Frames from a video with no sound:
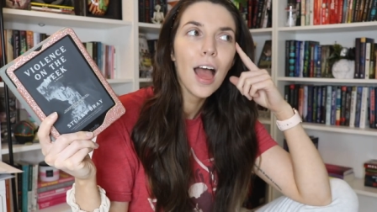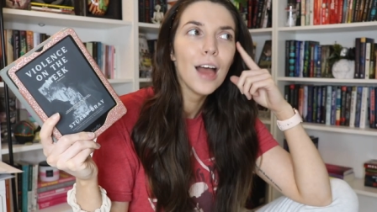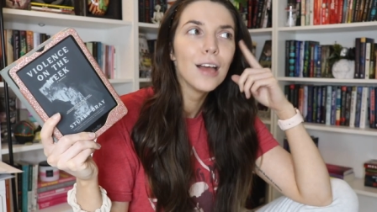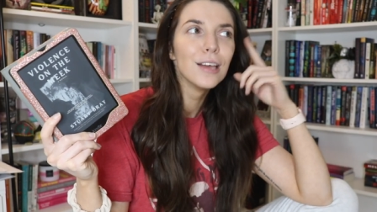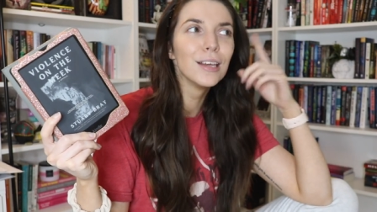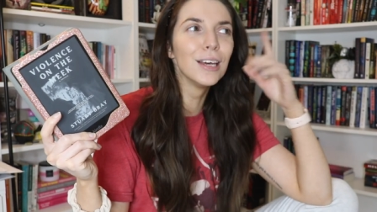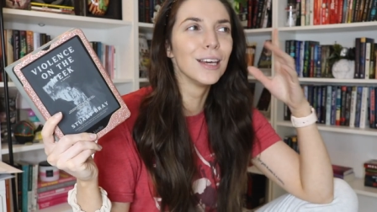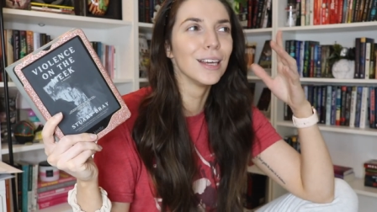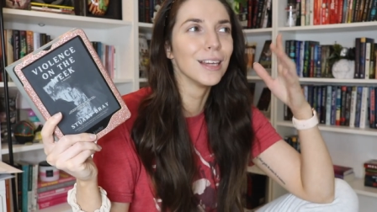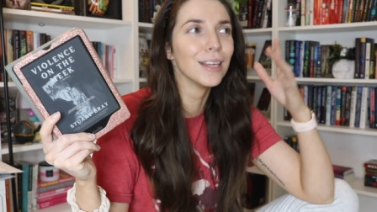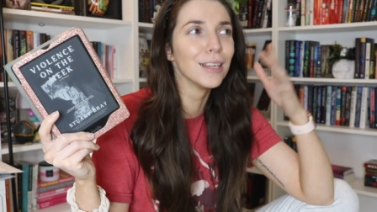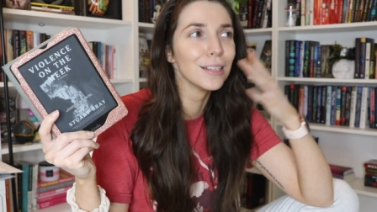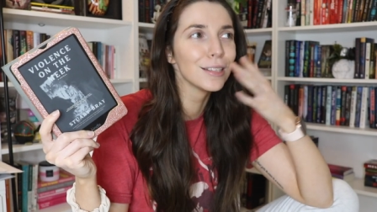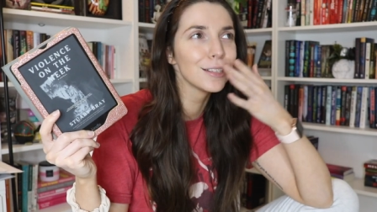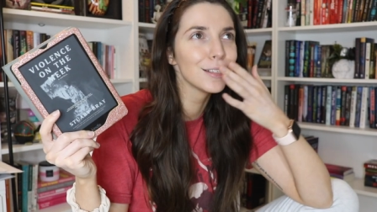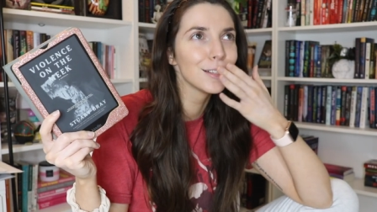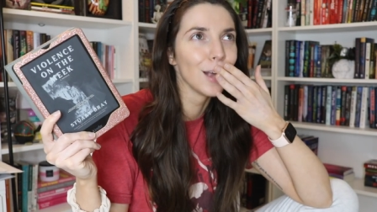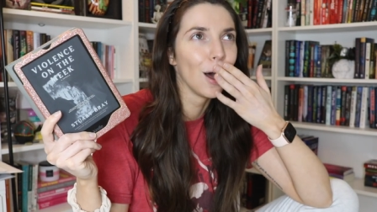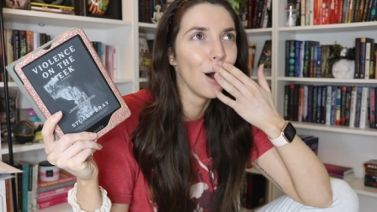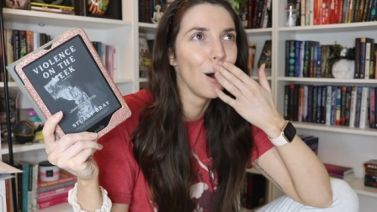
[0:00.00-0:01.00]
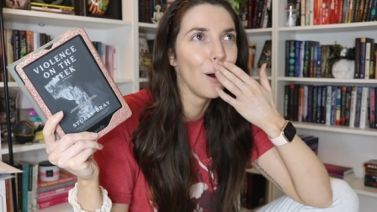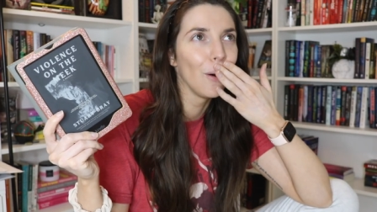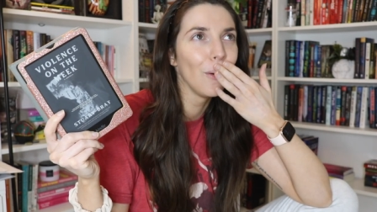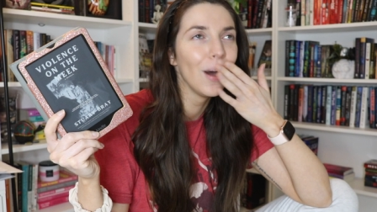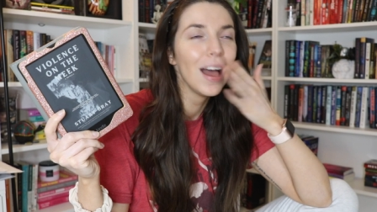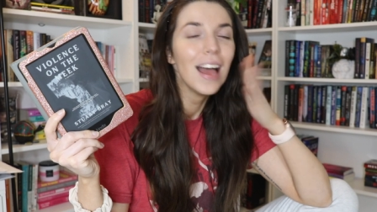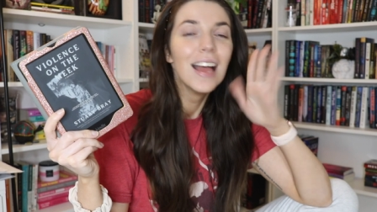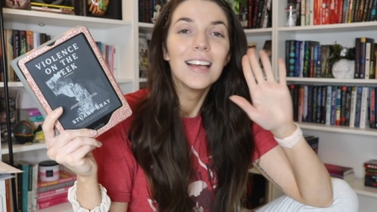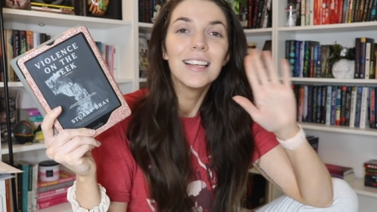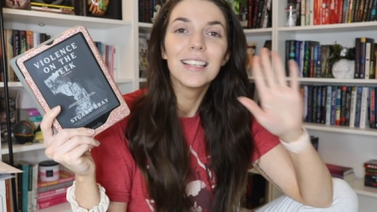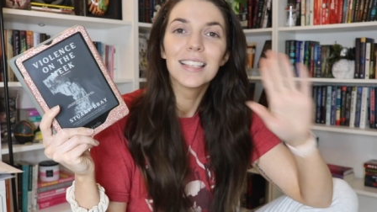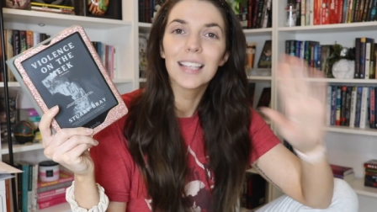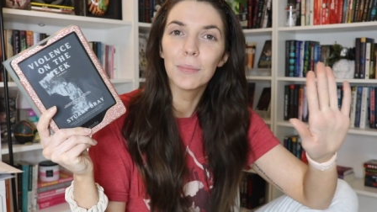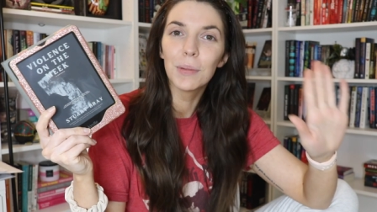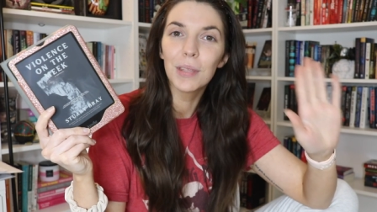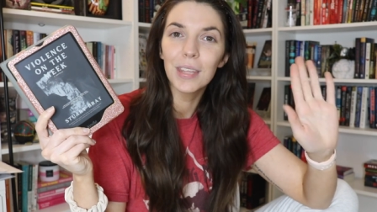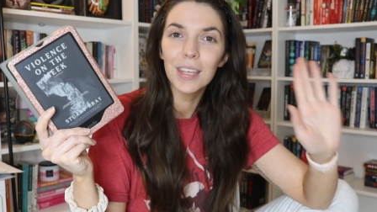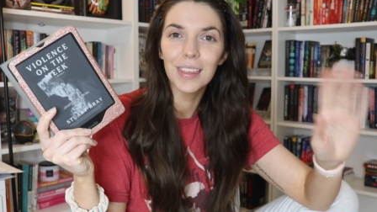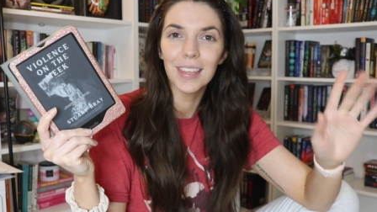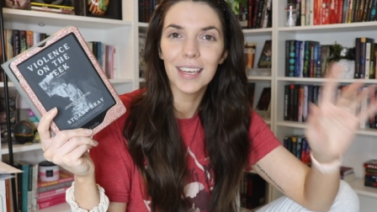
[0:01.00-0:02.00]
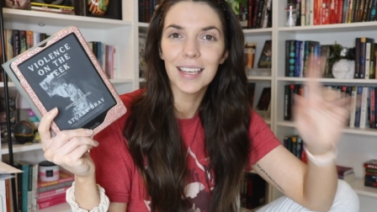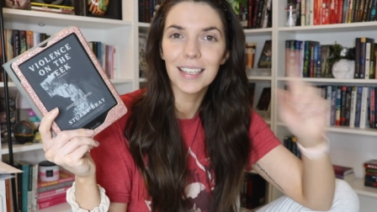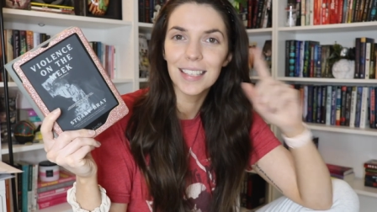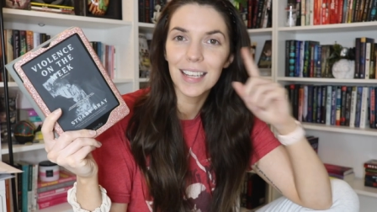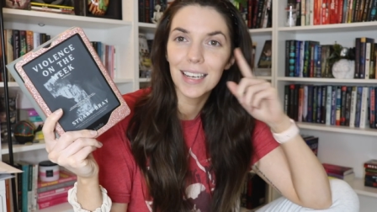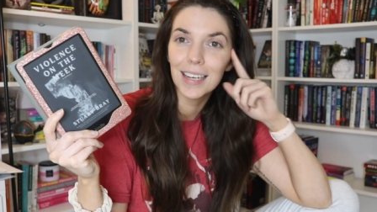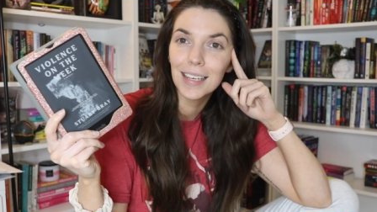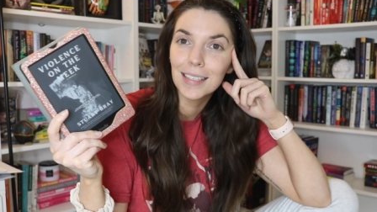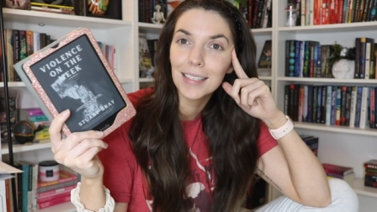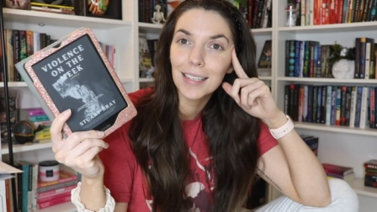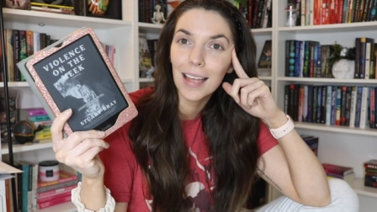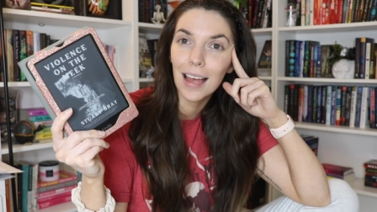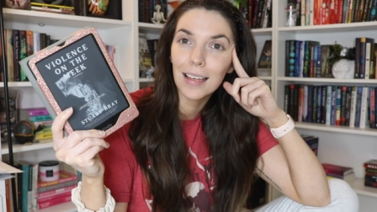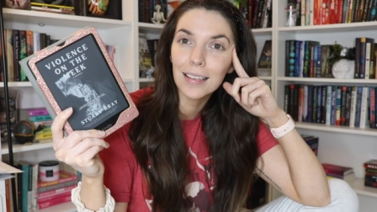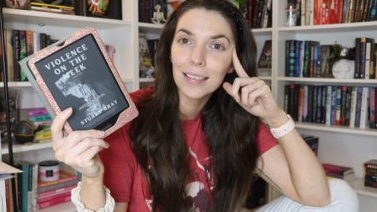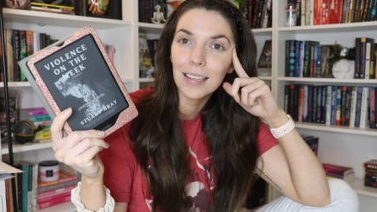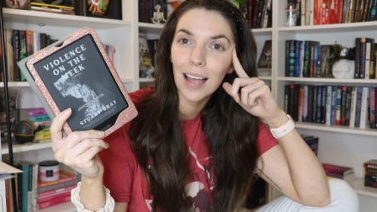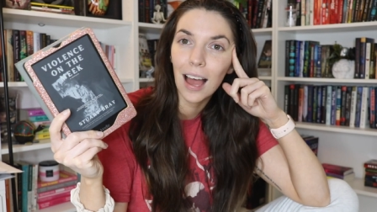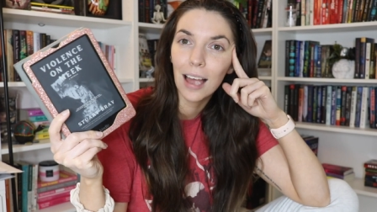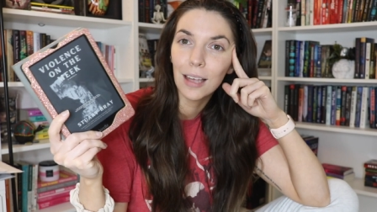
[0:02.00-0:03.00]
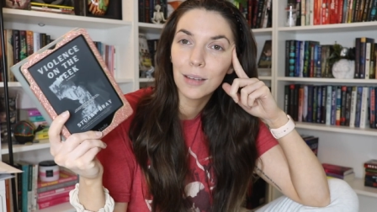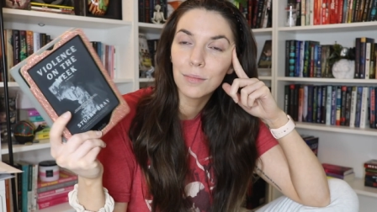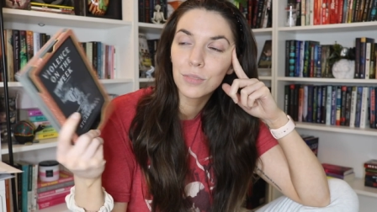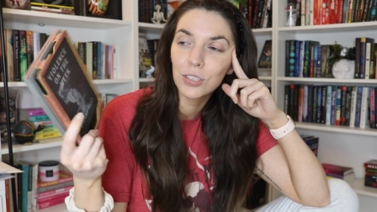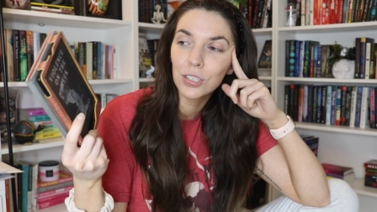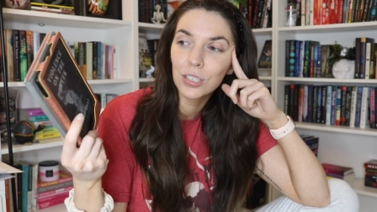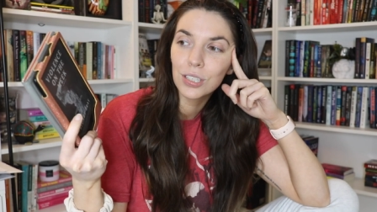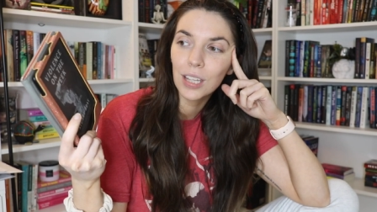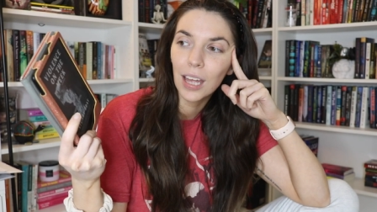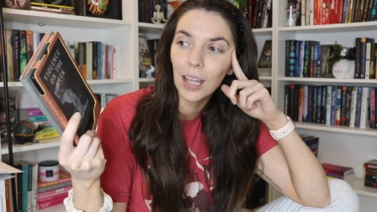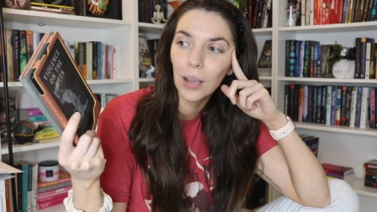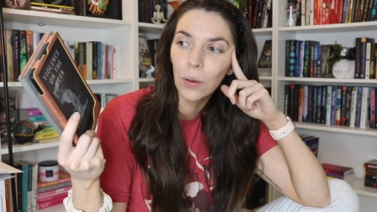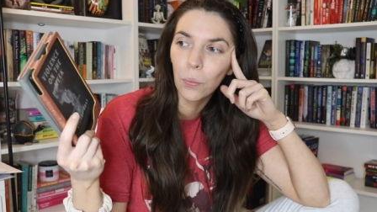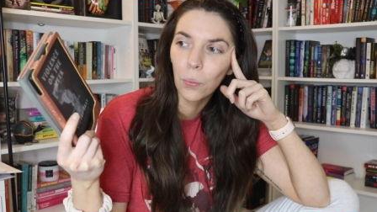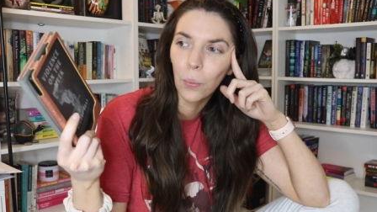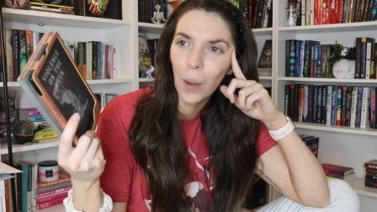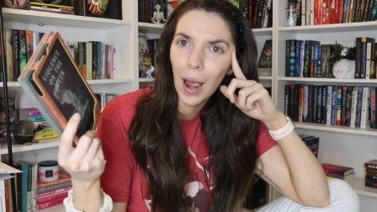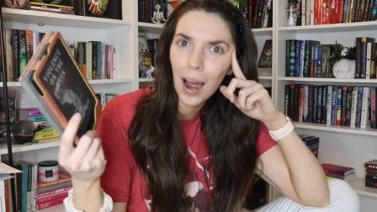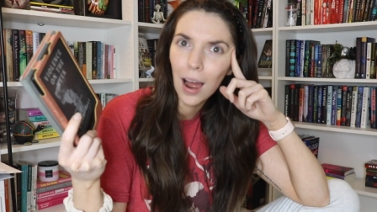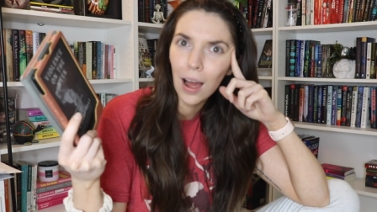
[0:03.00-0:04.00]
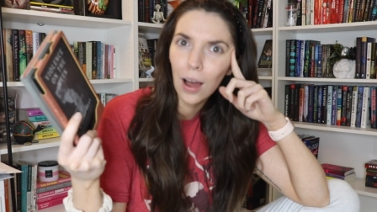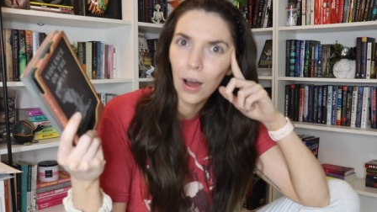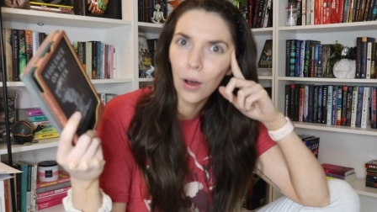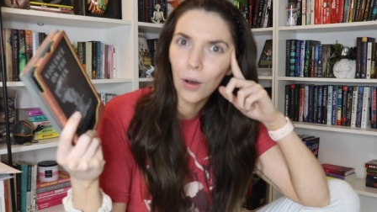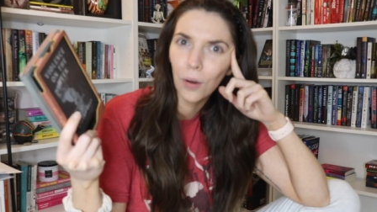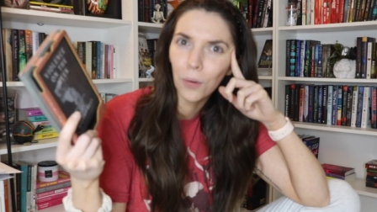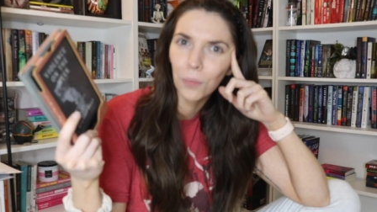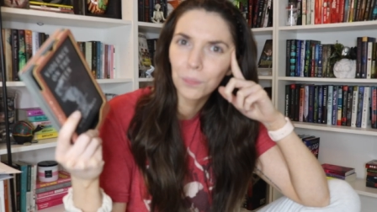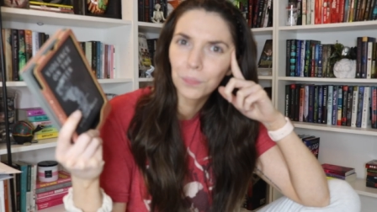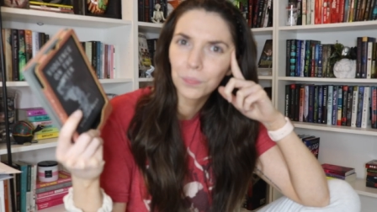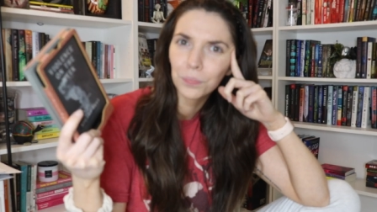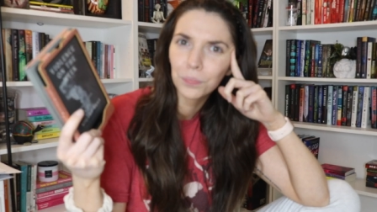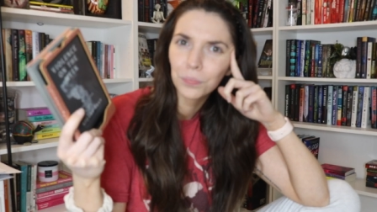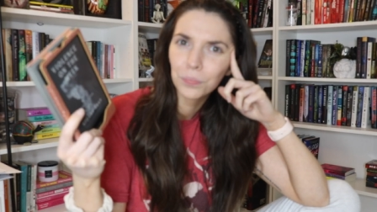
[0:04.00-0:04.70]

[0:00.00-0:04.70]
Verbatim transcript: So some of the things that he says, I am just like, wow,